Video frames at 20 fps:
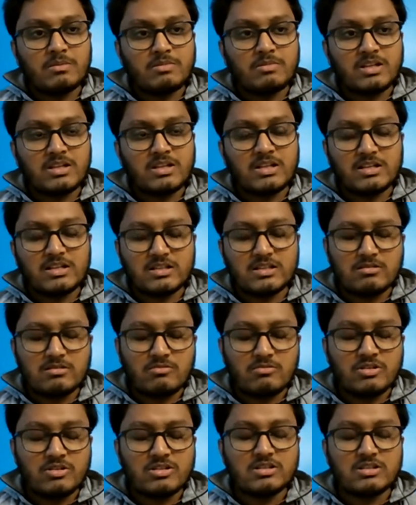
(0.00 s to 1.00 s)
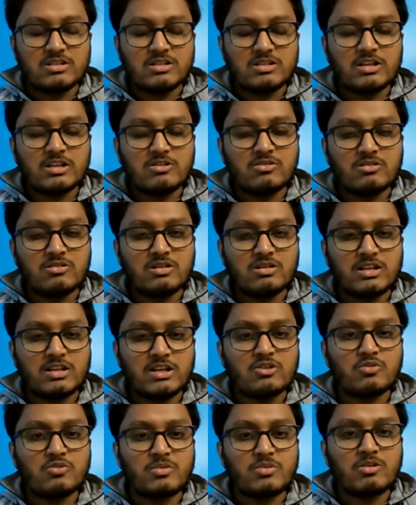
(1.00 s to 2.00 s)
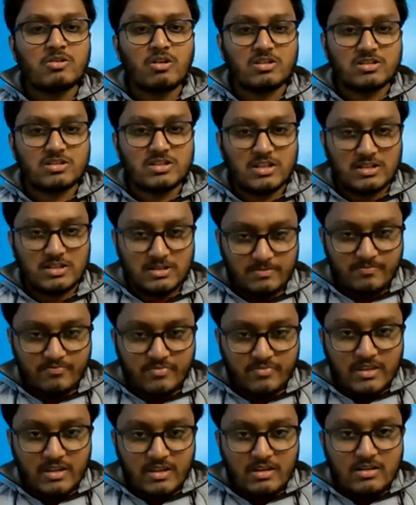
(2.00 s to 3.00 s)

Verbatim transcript: Some of the things which need, needed to be cross checked.